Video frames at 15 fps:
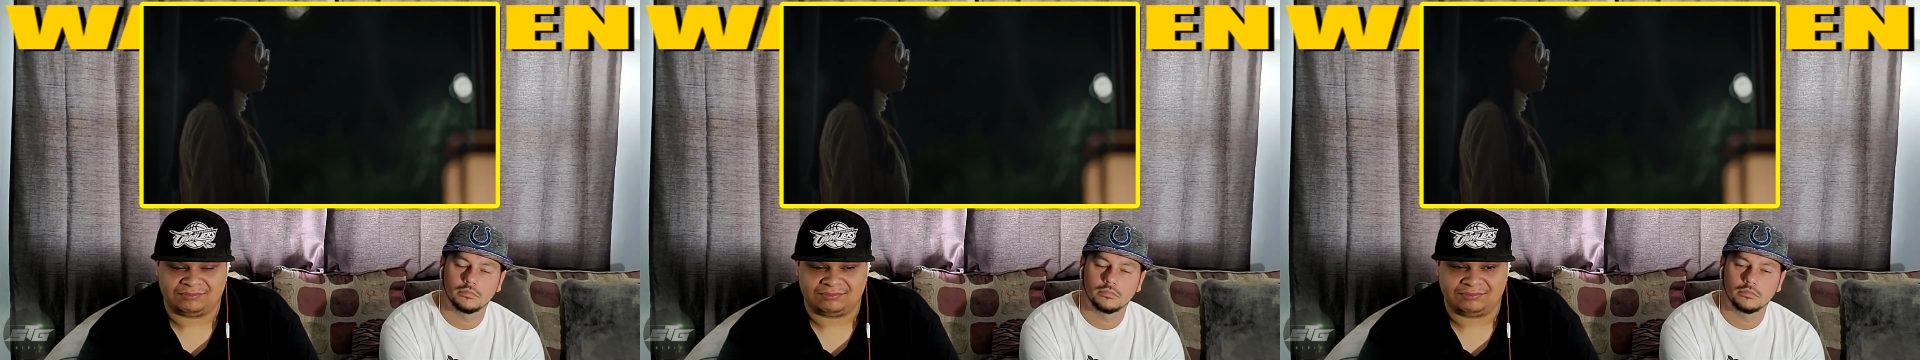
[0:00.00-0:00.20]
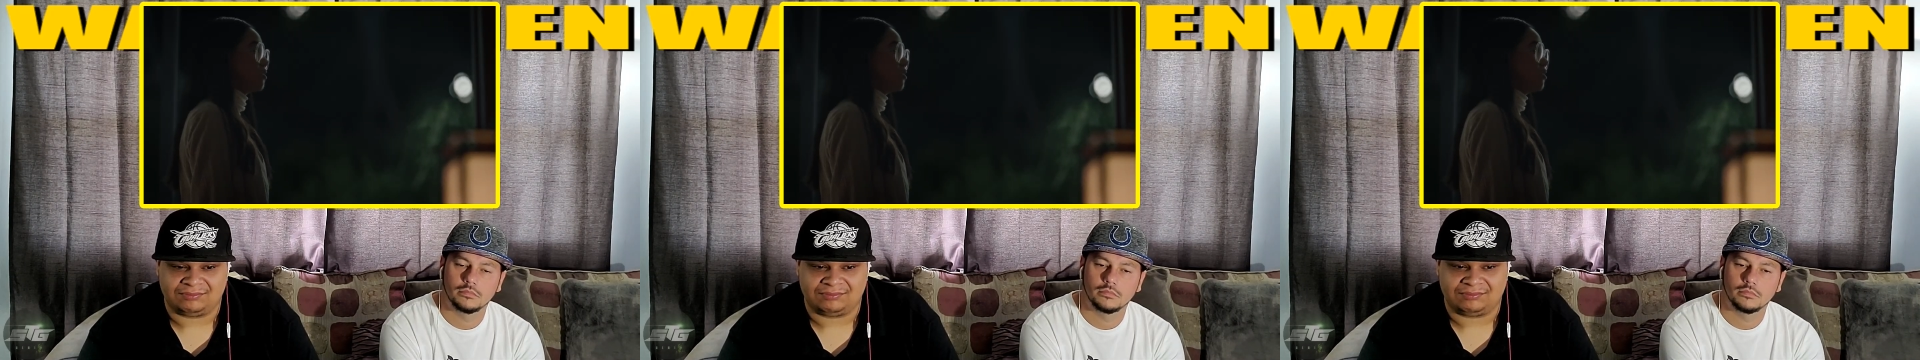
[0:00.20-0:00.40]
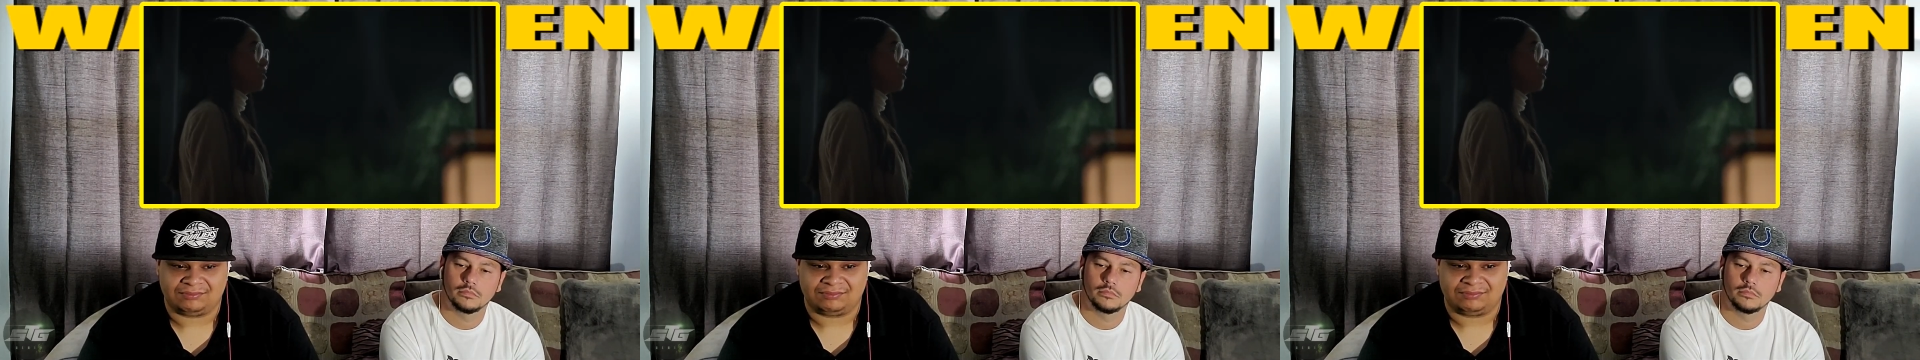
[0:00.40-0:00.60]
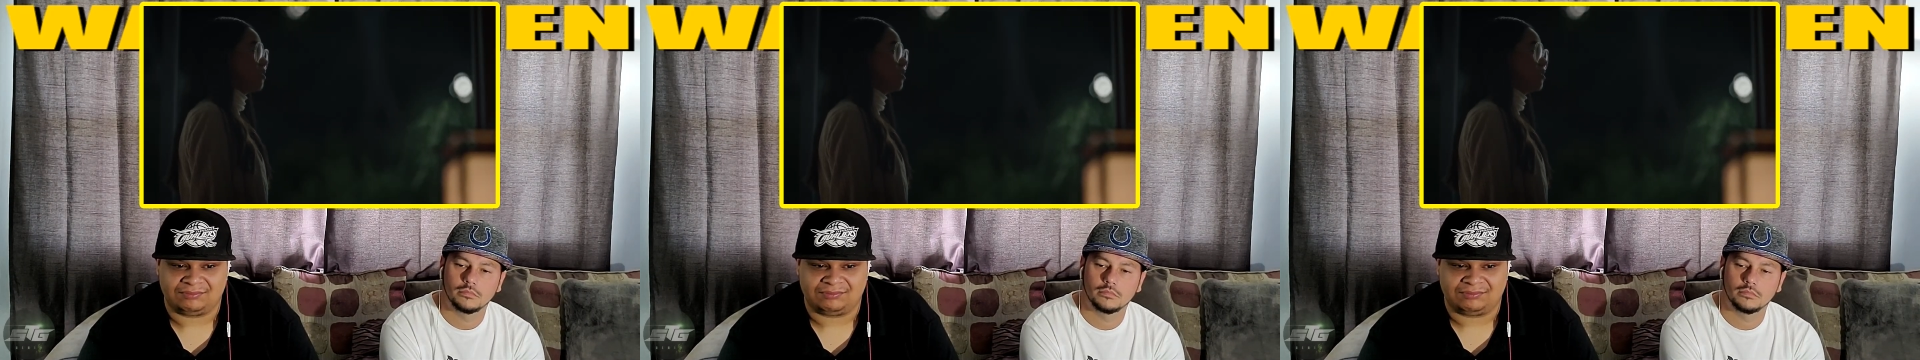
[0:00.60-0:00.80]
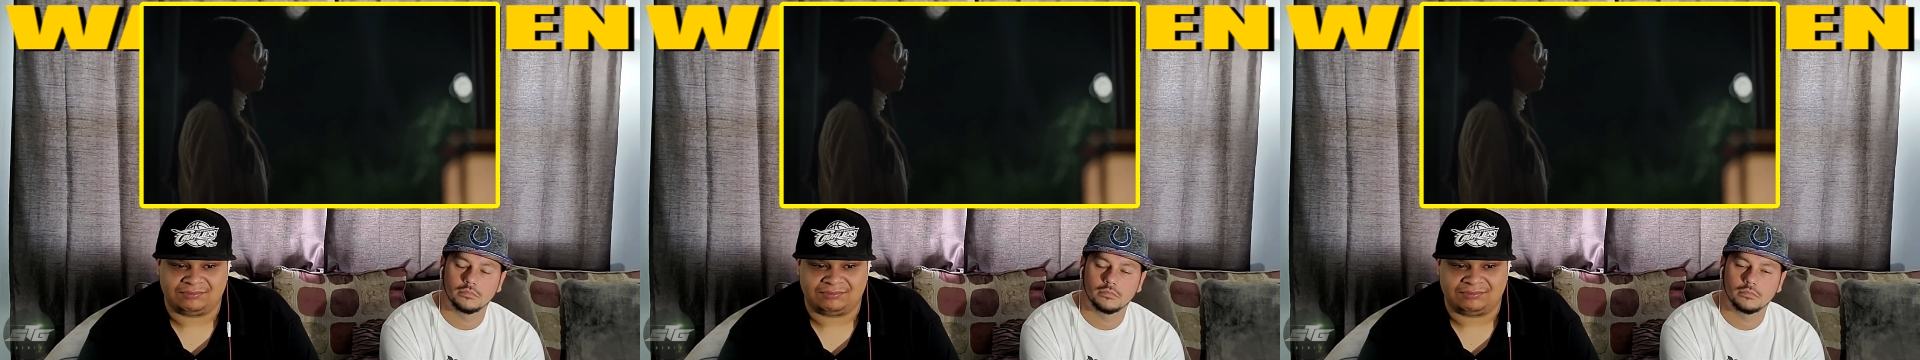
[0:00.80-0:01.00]

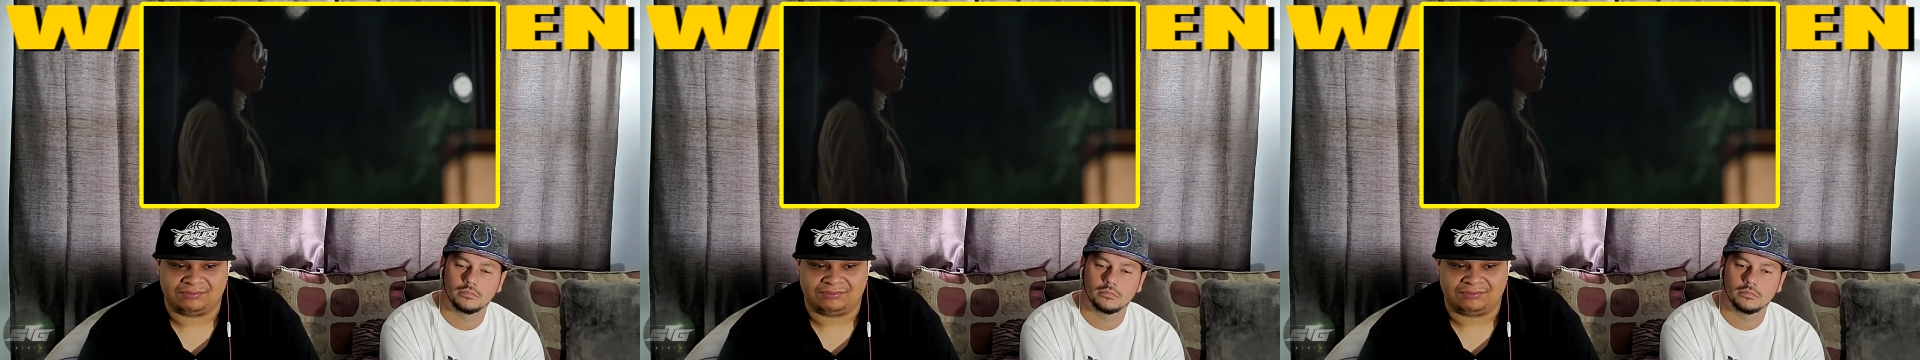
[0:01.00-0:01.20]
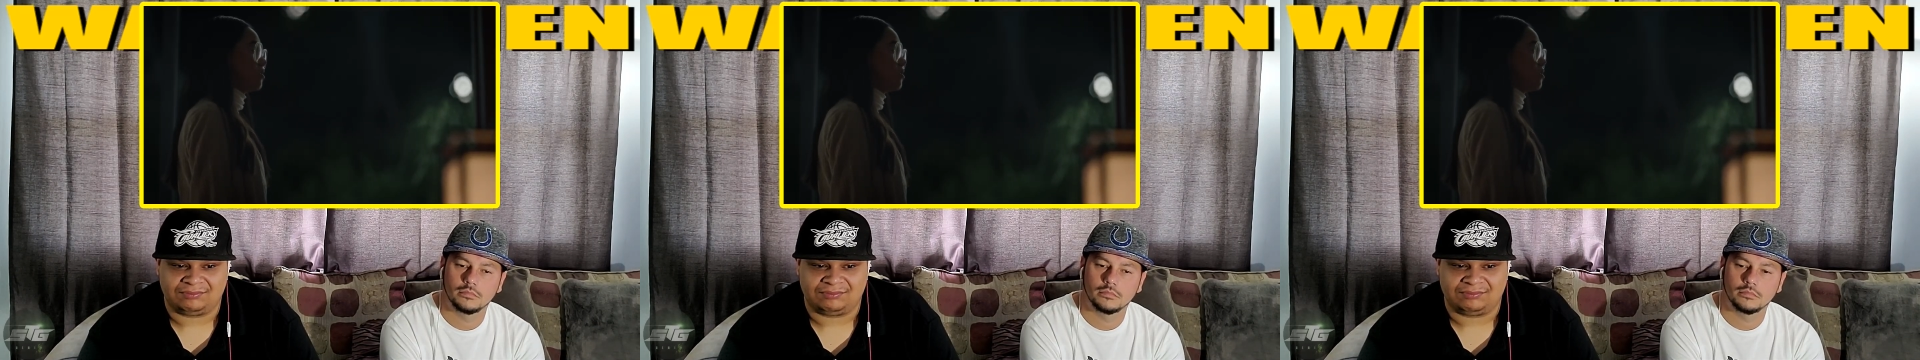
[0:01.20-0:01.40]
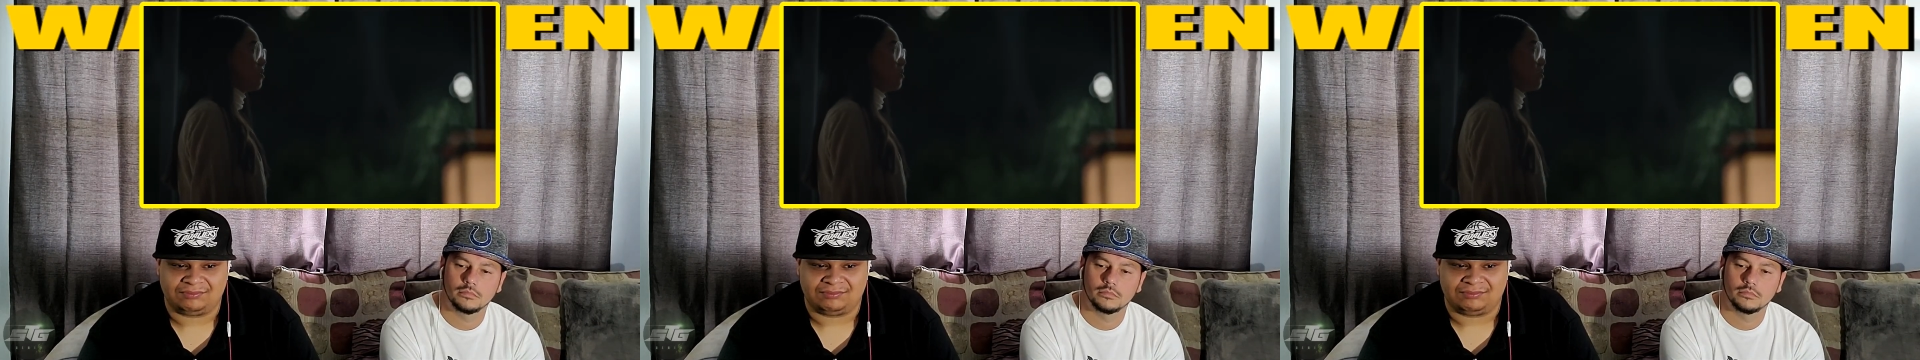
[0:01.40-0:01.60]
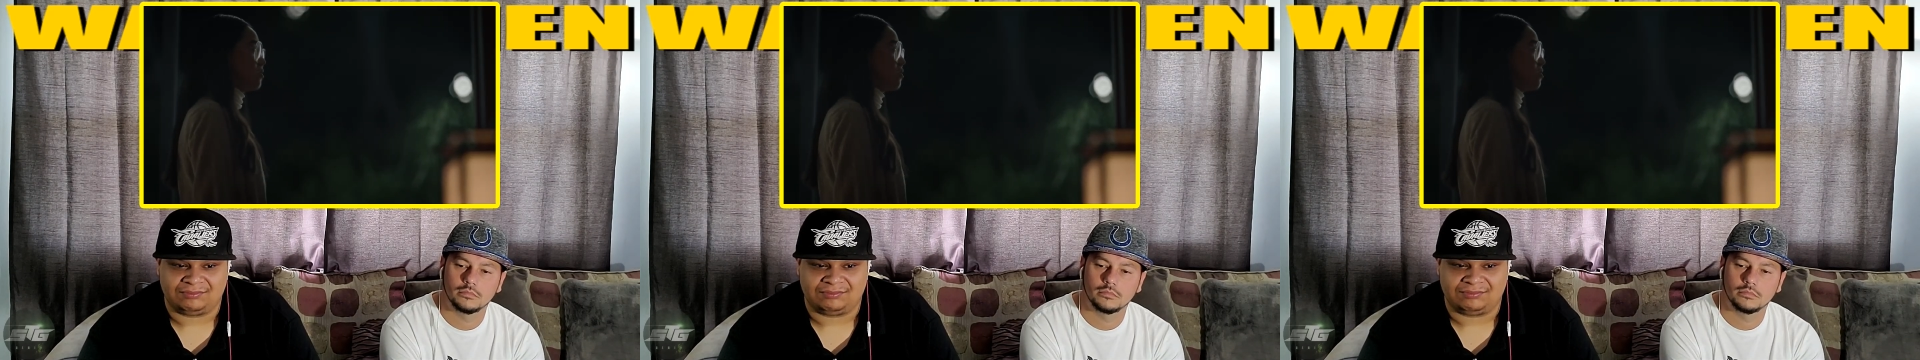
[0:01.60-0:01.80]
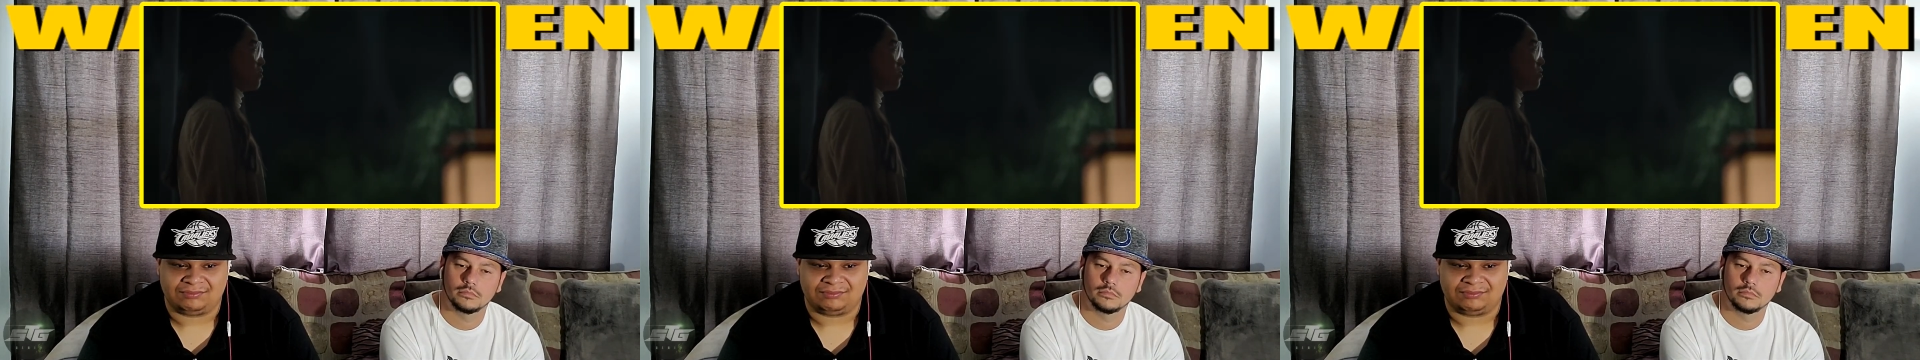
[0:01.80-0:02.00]

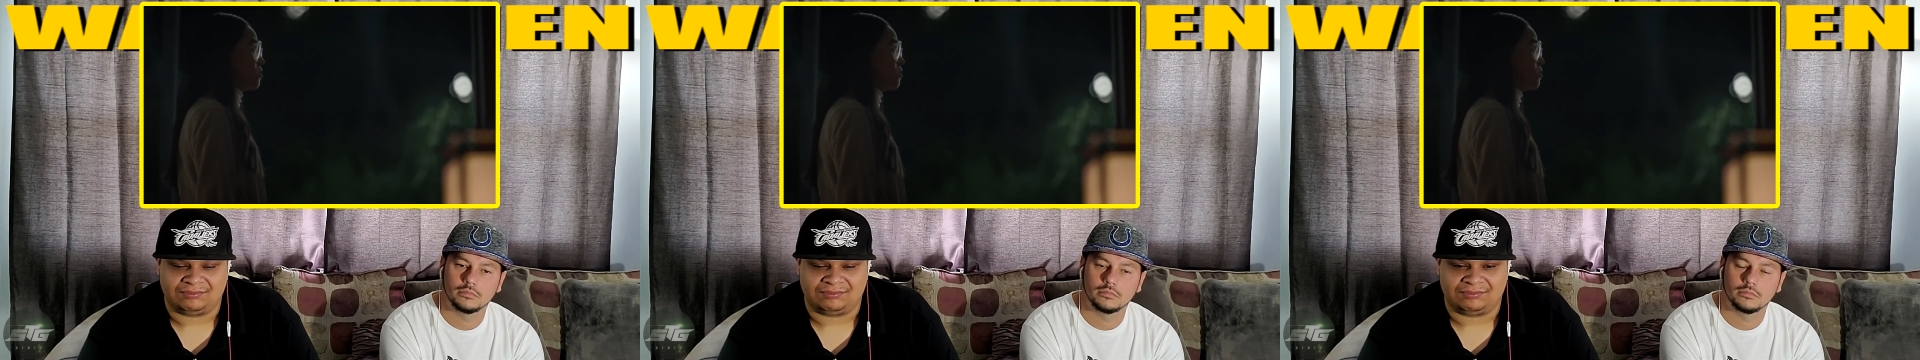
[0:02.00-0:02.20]
Nothing is said.